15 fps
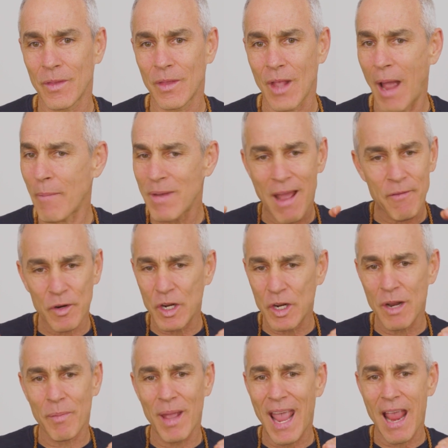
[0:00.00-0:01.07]
I'm never going
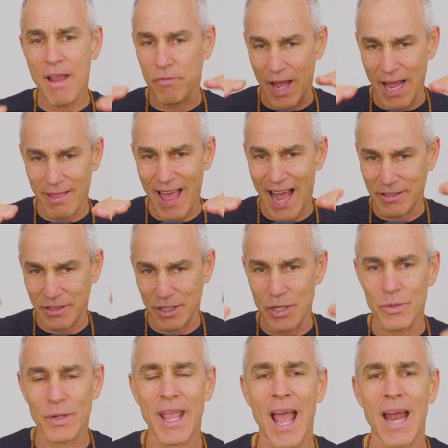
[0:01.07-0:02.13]
to behave like that to
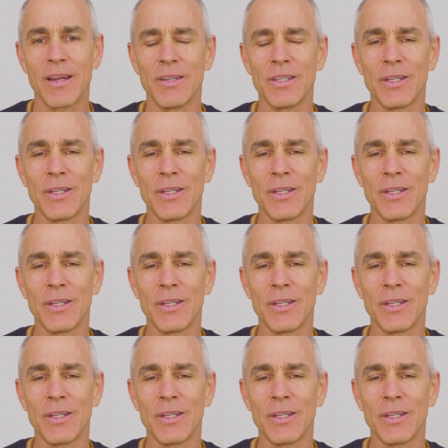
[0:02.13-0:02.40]
you again.